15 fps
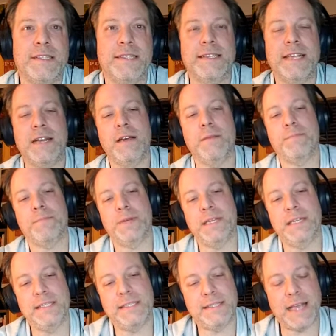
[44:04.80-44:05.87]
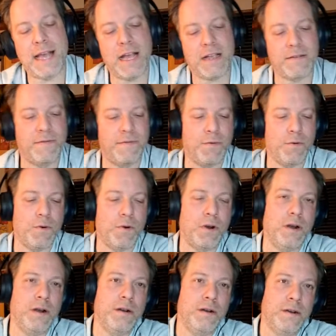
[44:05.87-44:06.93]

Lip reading: set up Zach for